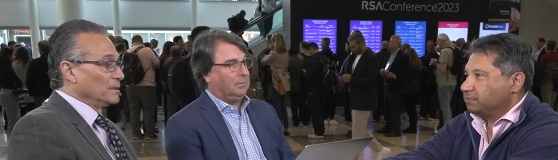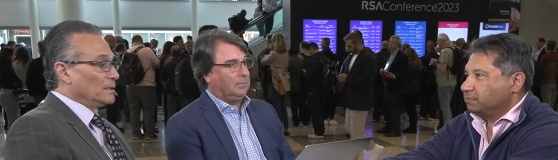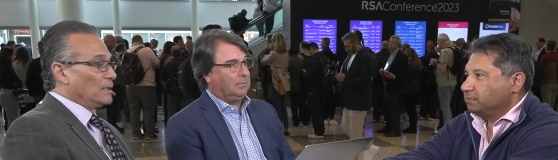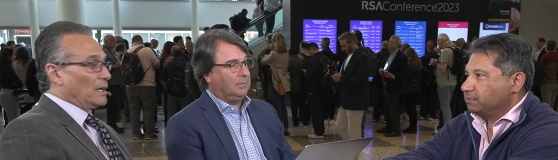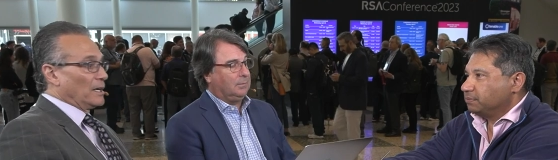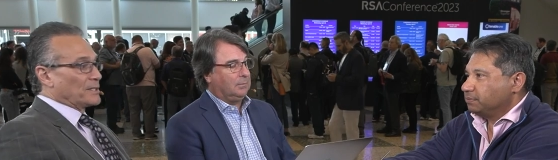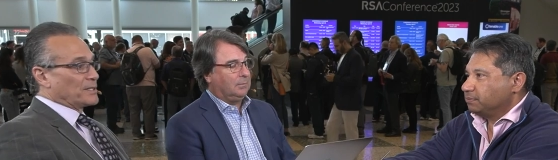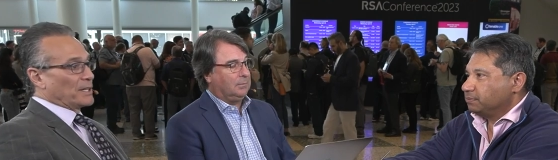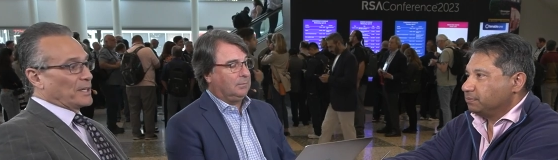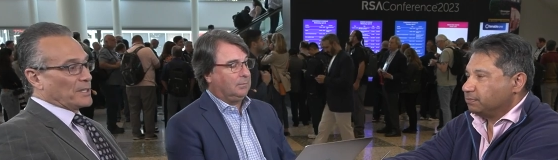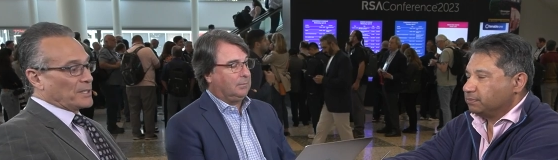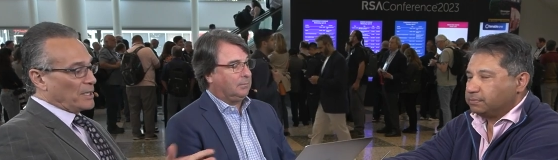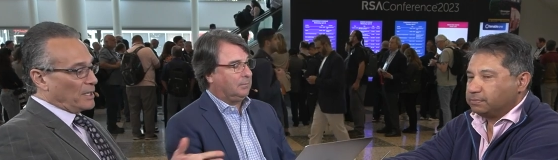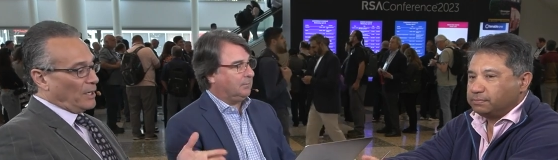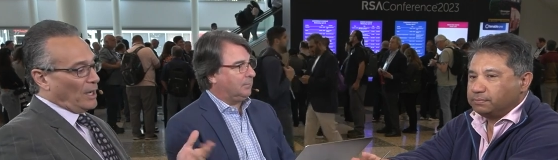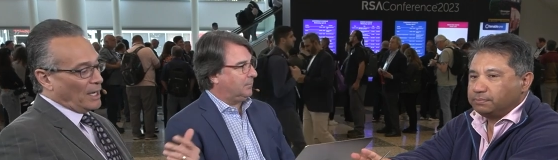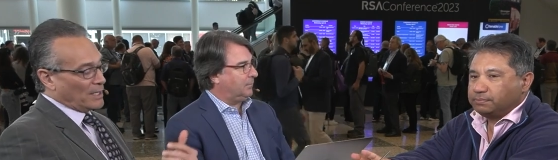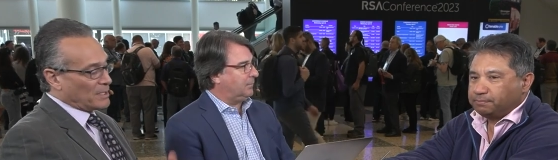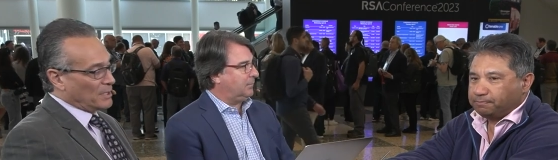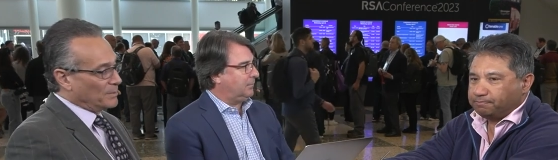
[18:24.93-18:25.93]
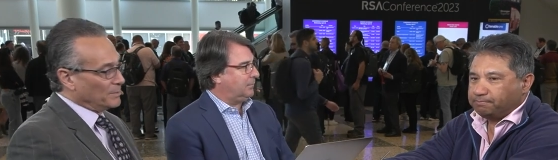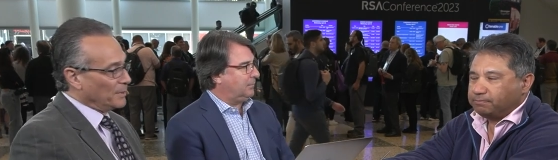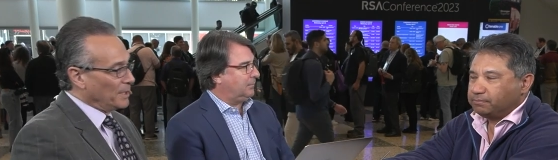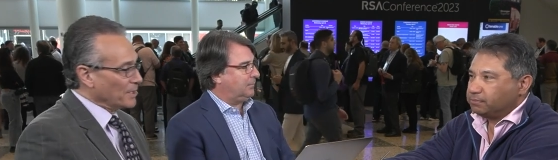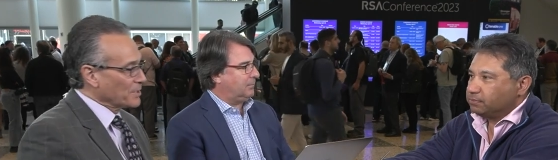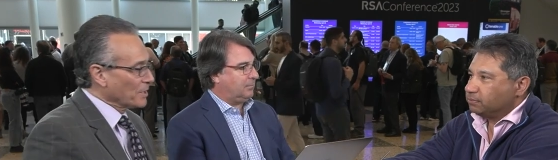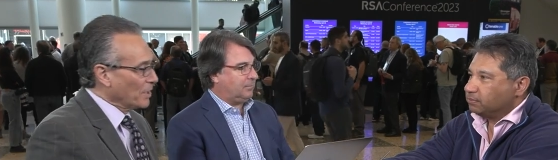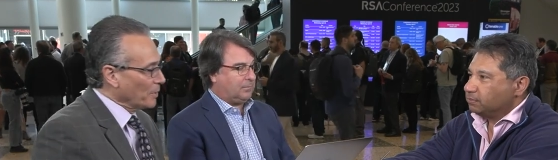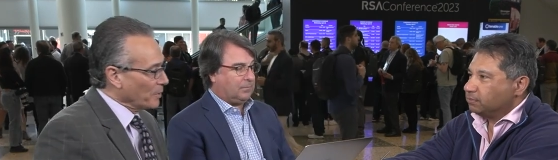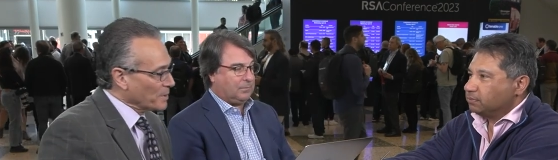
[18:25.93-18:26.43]
Speaker 1: All right, so it's awesome
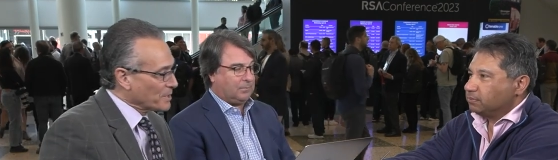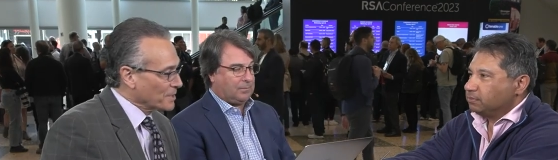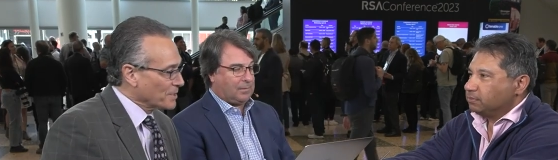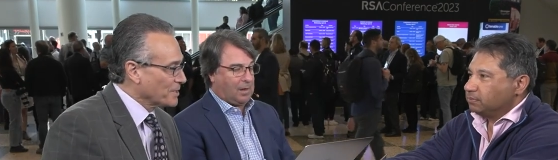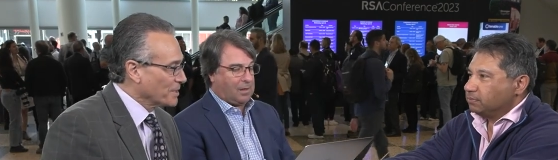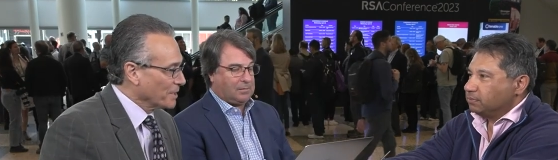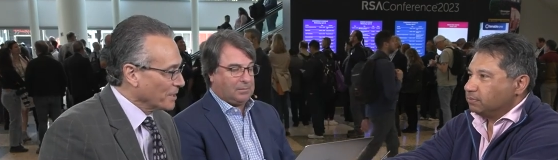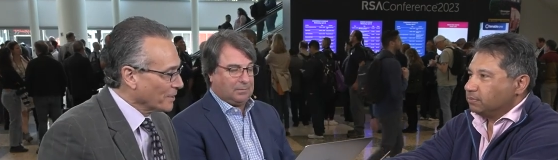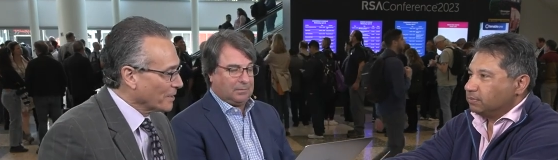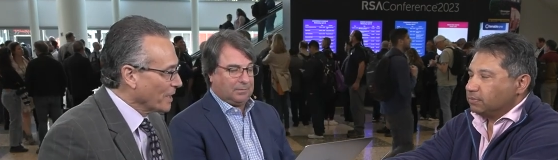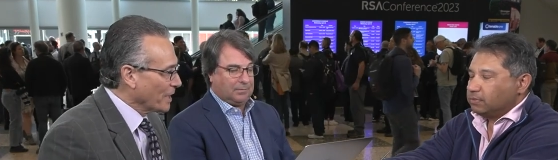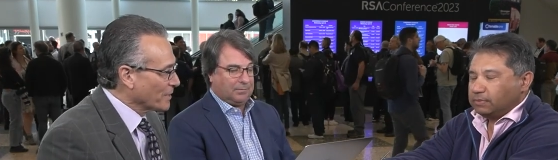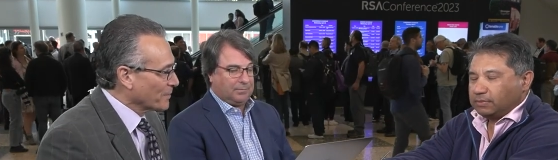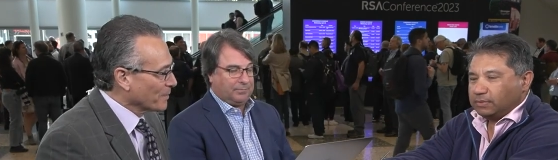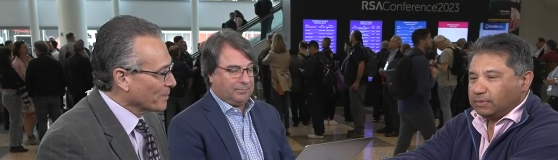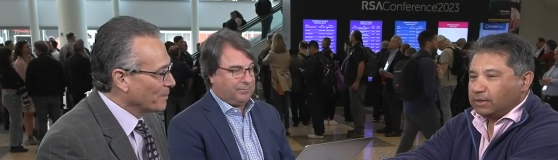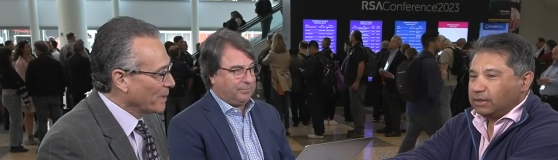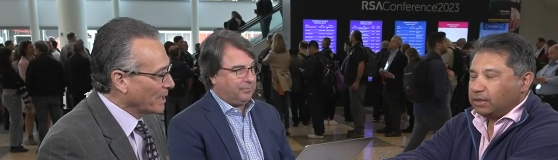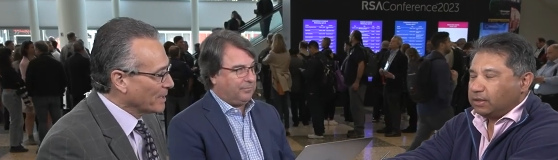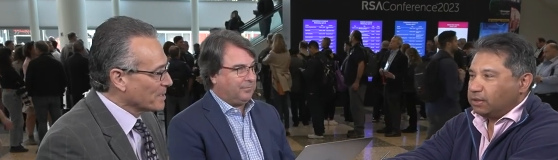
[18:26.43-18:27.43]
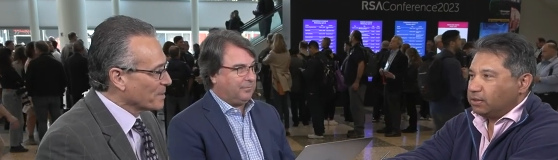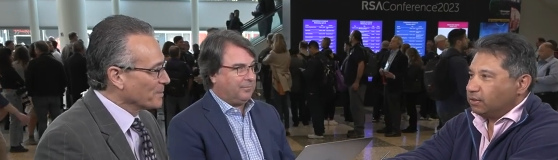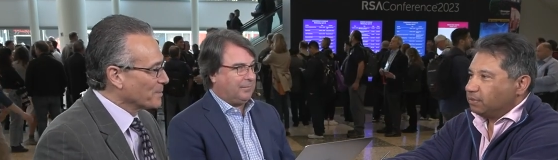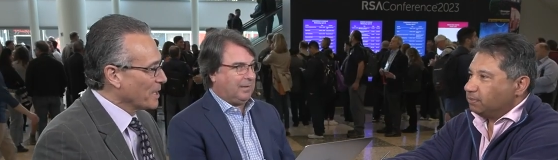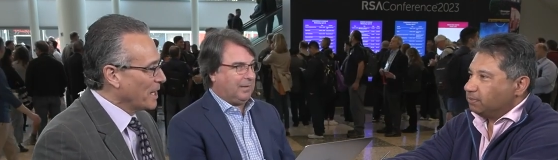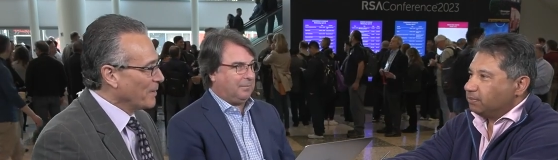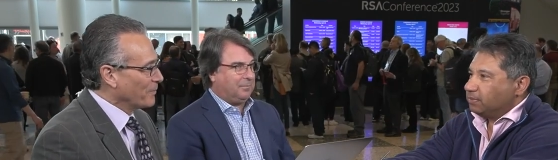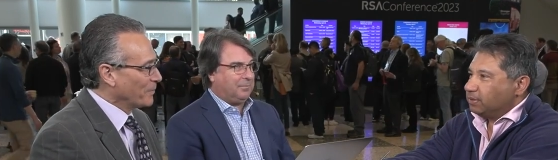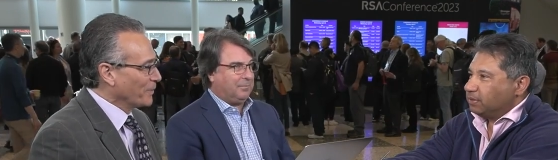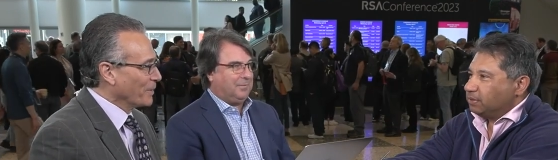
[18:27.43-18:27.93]
as always to see you. Thanks for making some
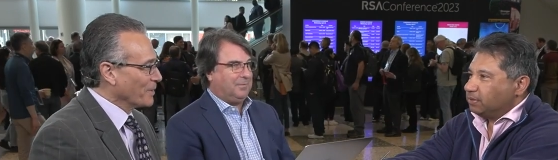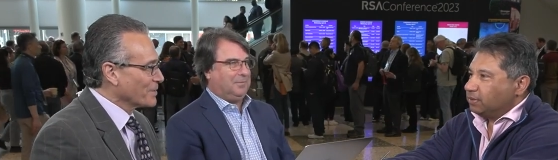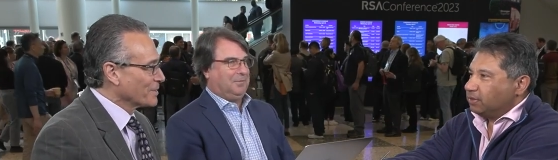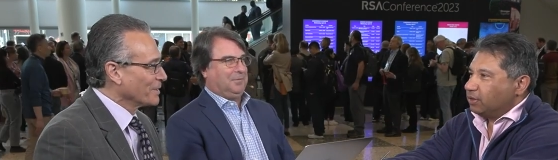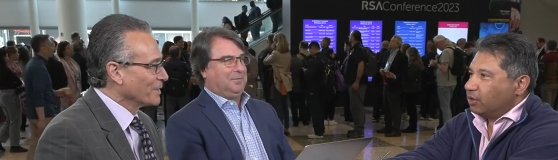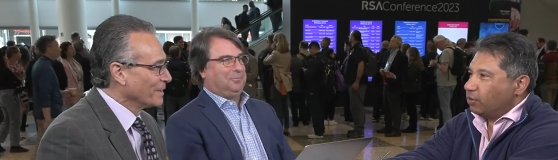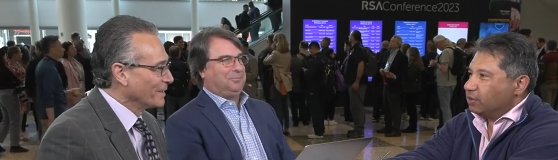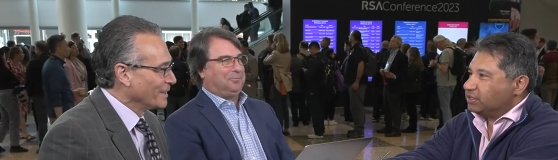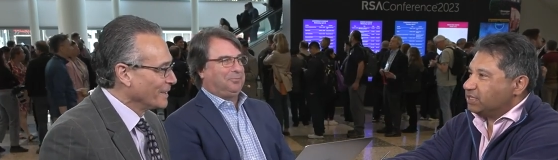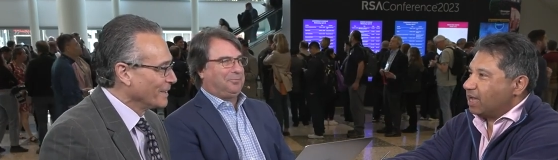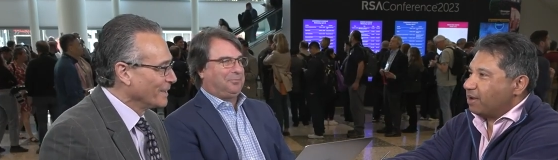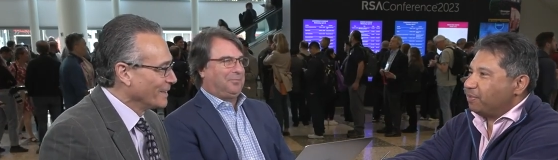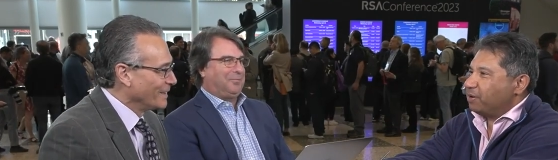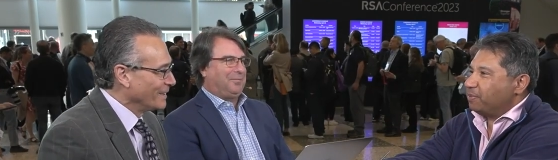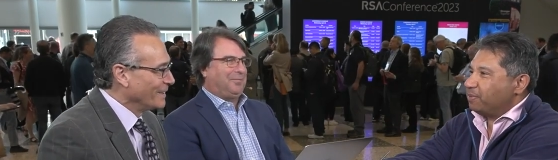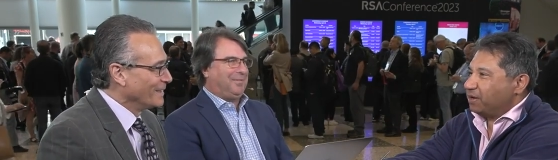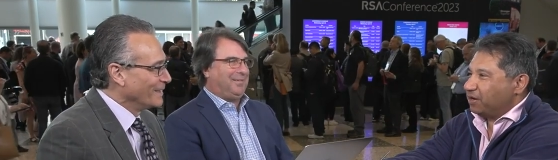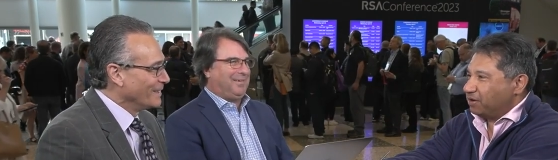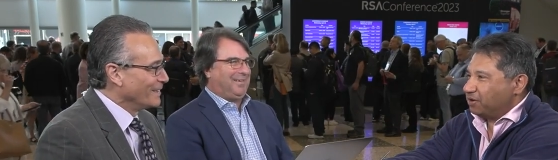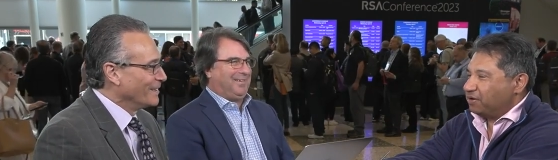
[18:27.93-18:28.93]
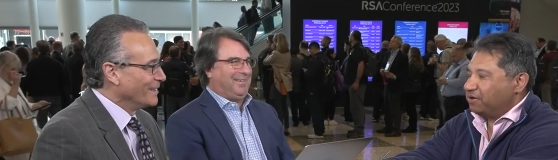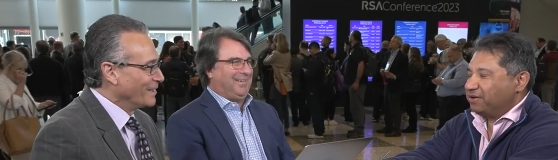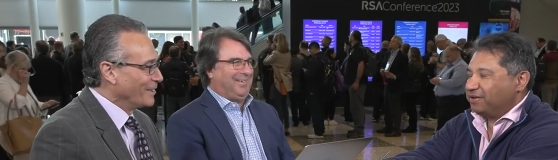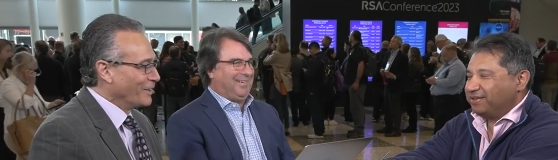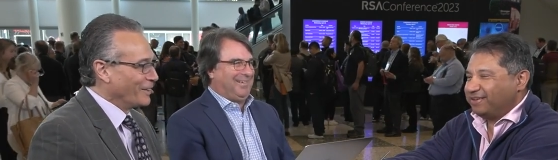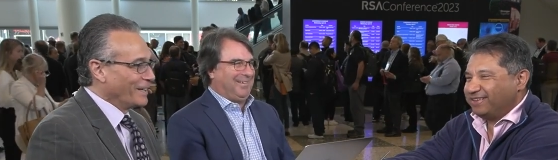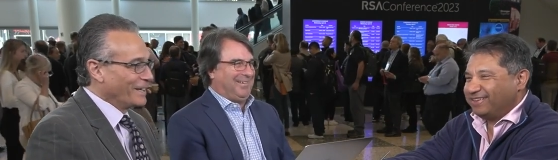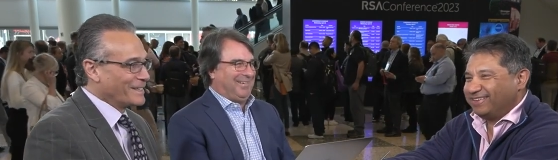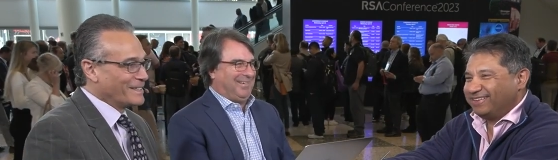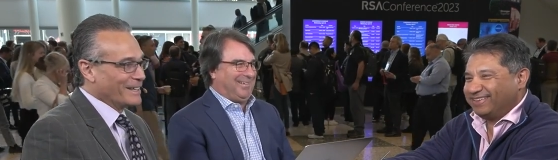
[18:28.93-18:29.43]
time yeah. for us. Always happy to be here. All
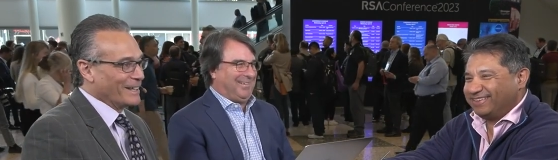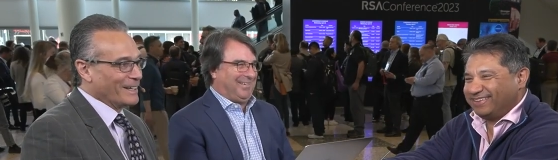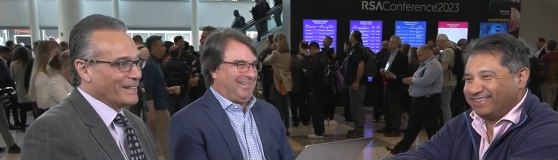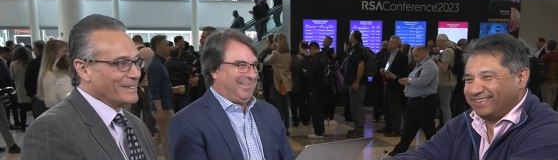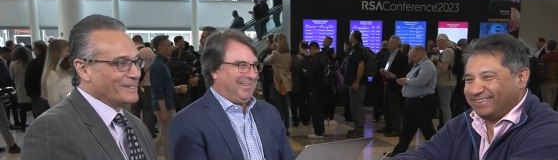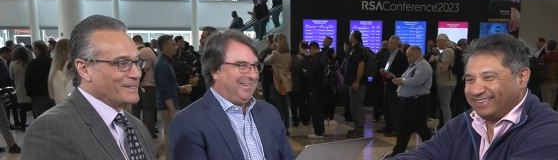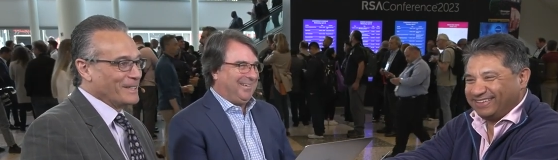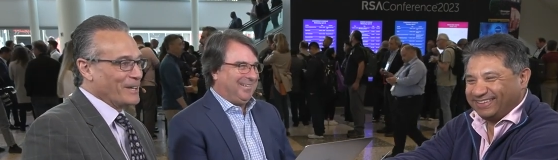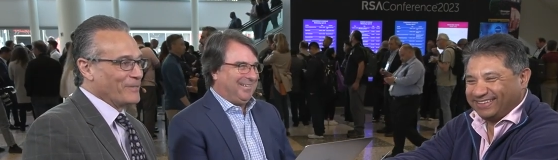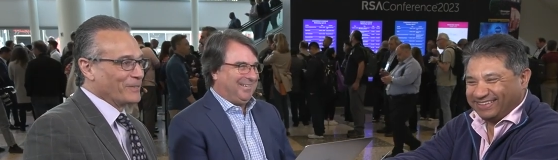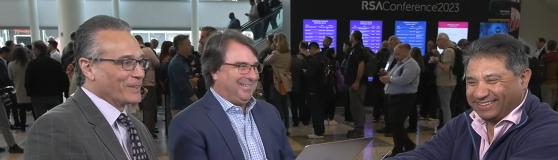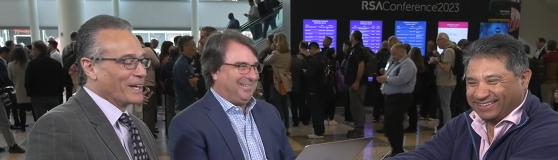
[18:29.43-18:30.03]
right, uh, Dave